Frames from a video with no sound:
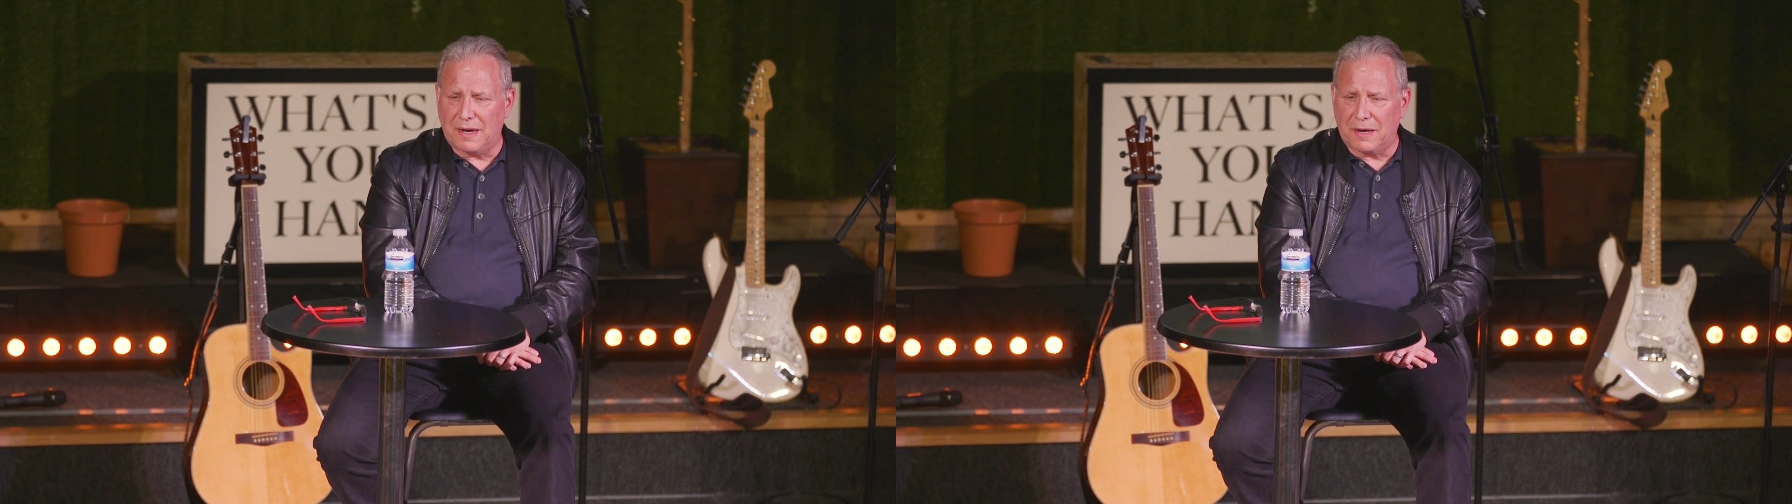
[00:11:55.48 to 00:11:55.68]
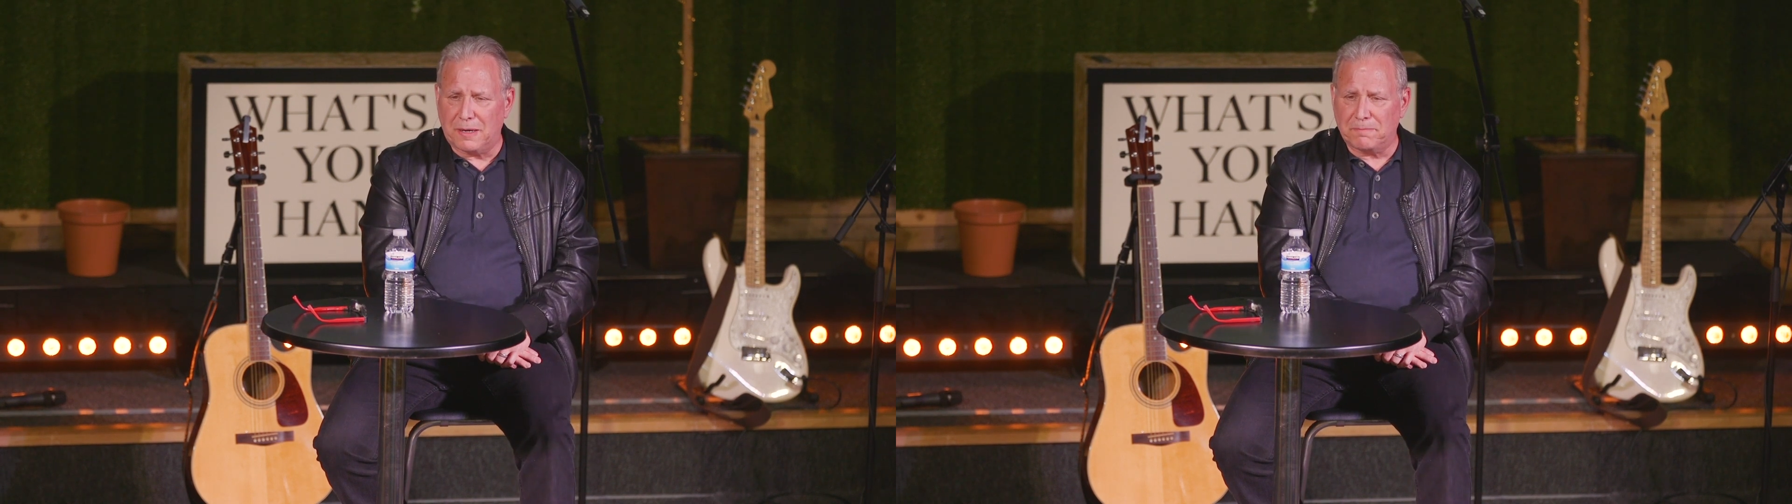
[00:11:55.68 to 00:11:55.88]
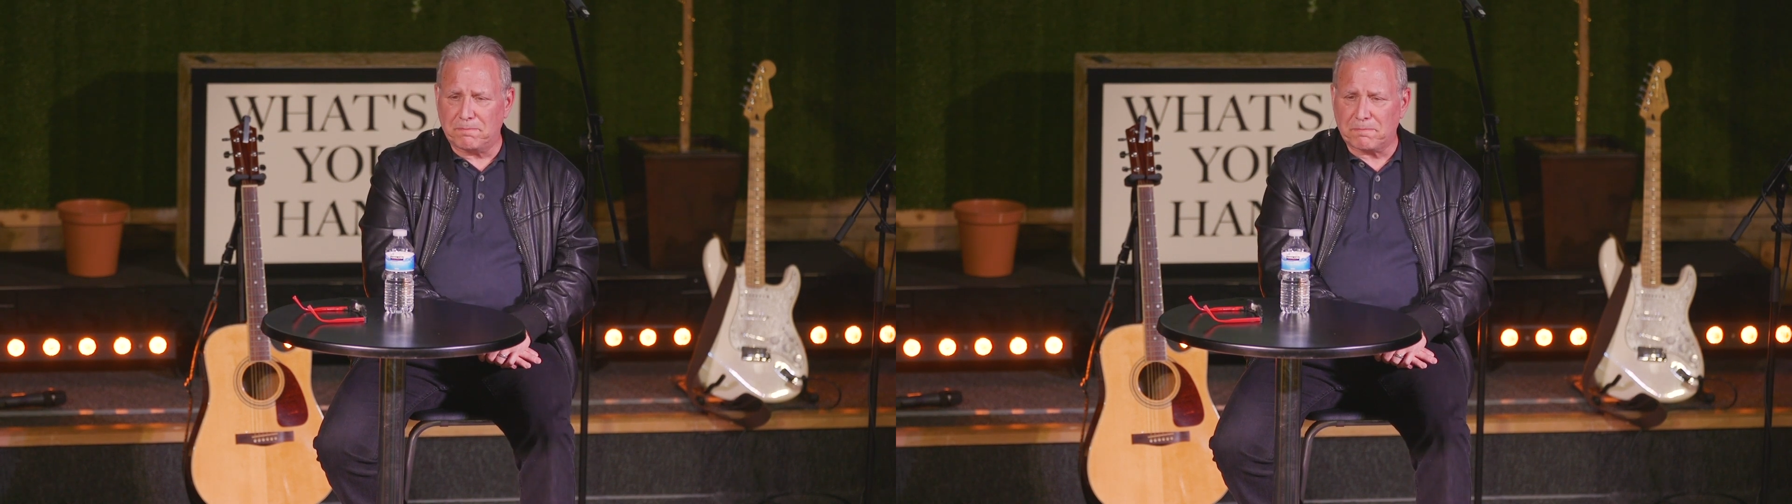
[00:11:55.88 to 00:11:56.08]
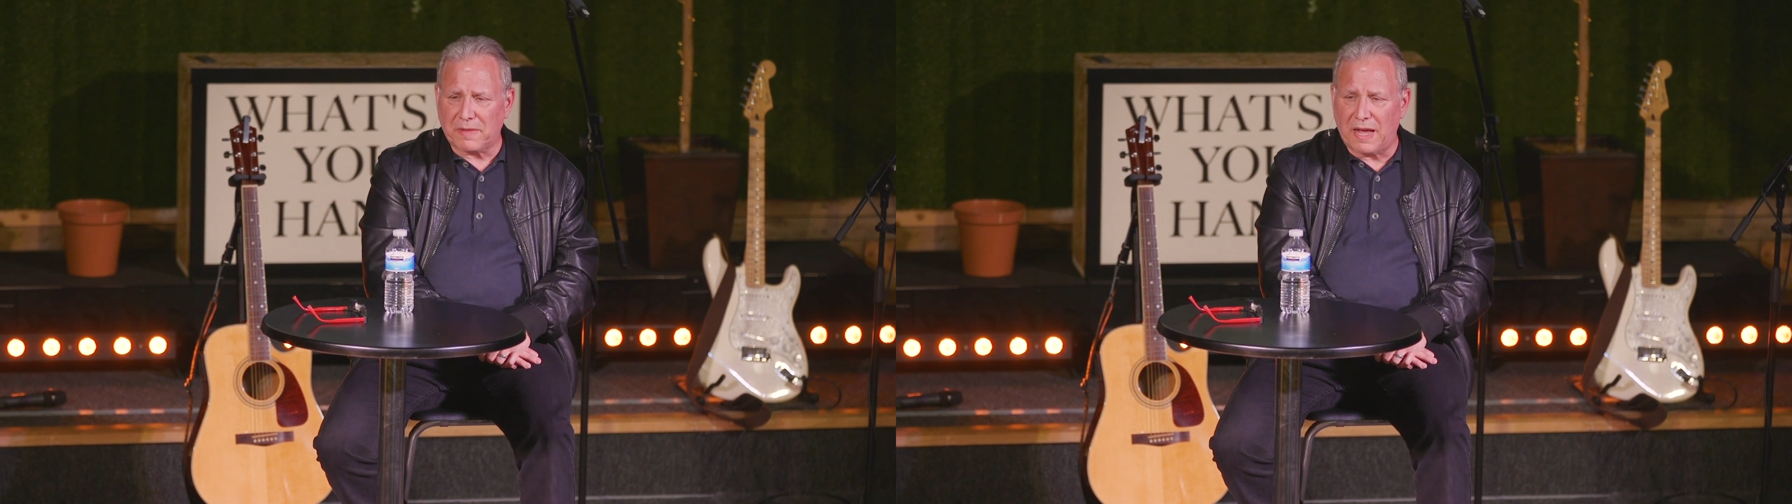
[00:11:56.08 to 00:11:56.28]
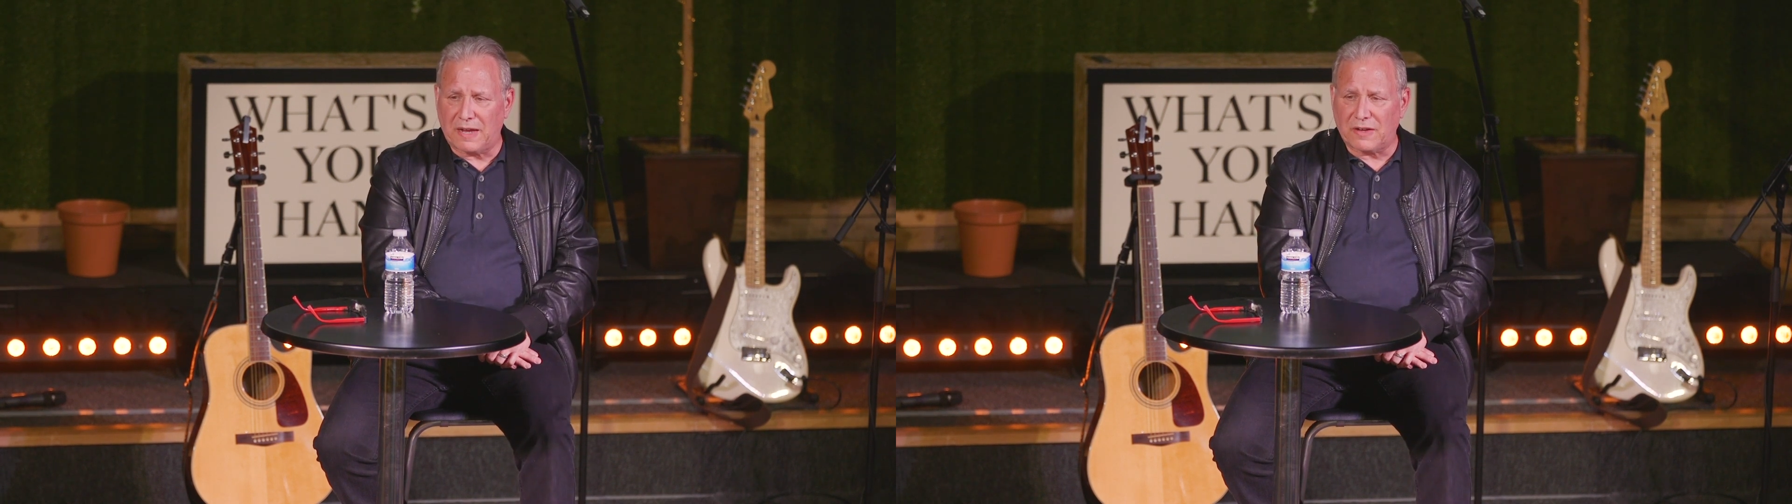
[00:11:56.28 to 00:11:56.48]

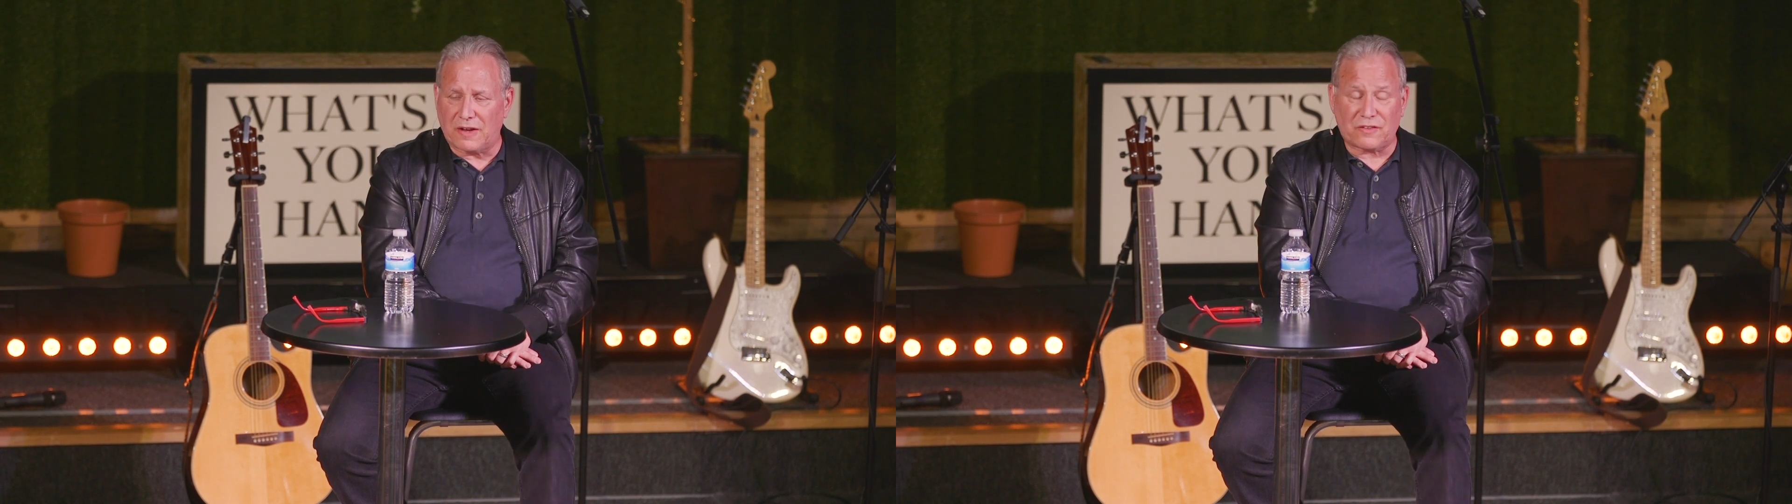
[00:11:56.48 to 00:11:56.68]
I